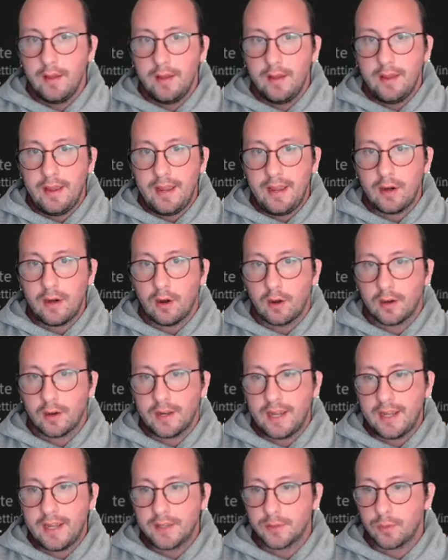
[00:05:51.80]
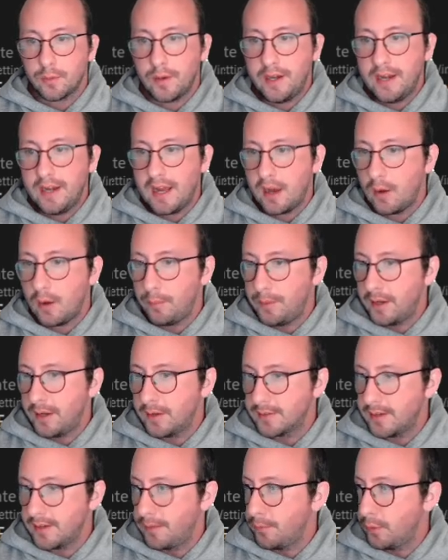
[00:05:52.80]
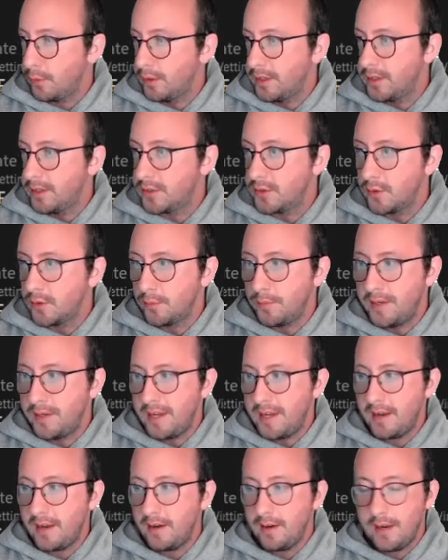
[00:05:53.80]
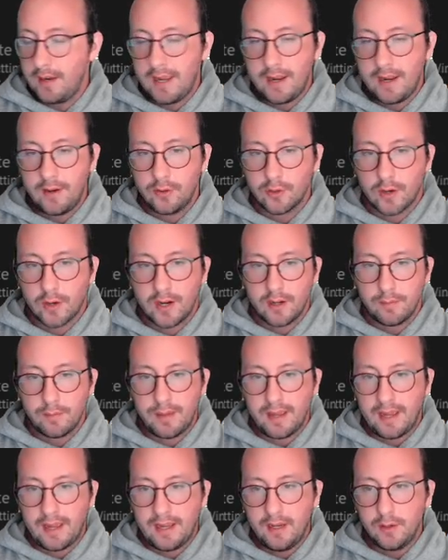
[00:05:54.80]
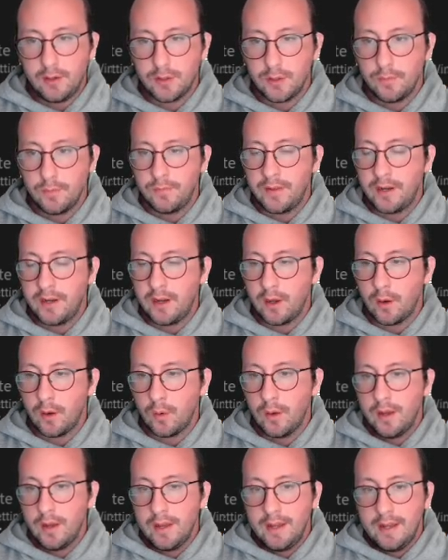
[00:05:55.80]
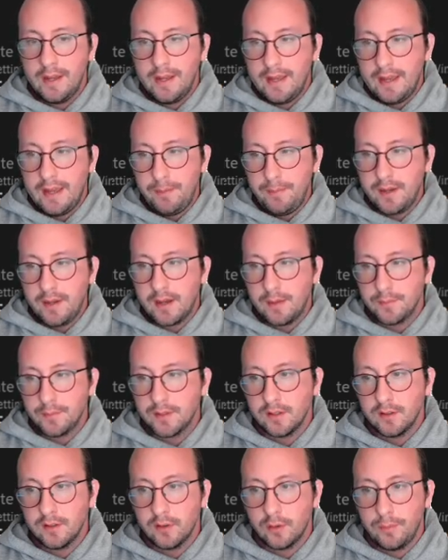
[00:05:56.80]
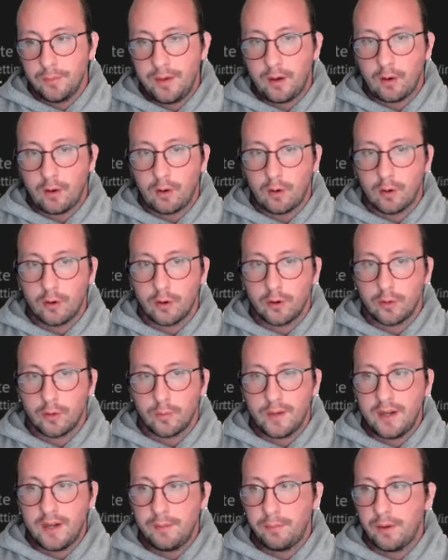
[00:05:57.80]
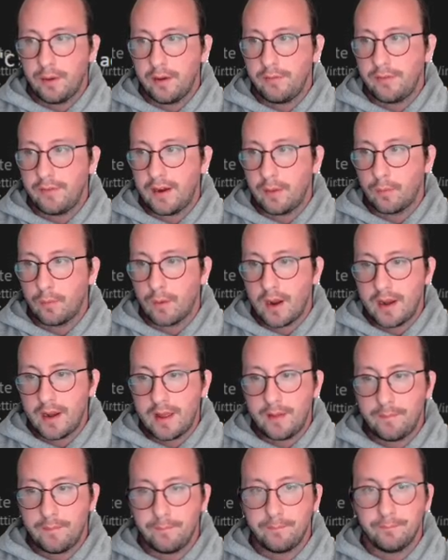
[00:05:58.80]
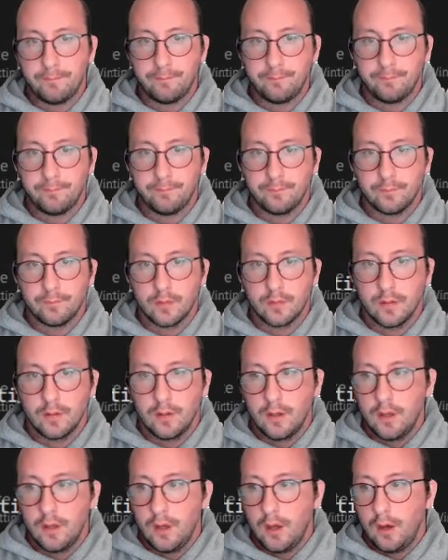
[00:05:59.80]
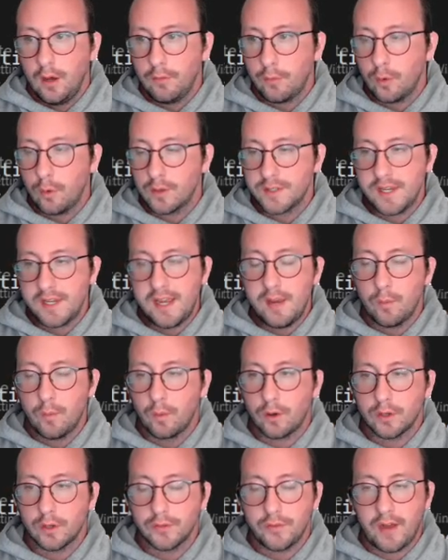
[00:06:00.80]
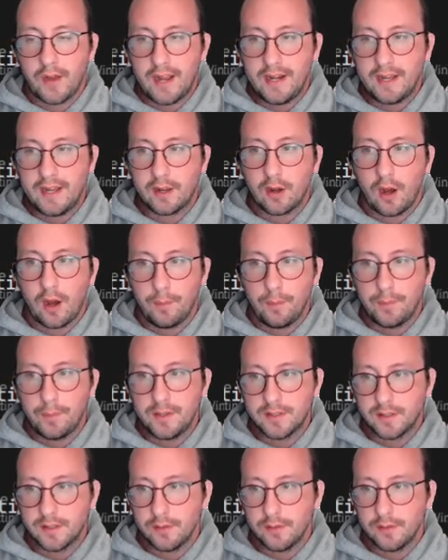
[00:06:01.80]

in our case right now, because I'm really zoomed in and trying to make a YouTube video it becomes a little bit harder to read. But if I run it, of course, it works fine. It copies the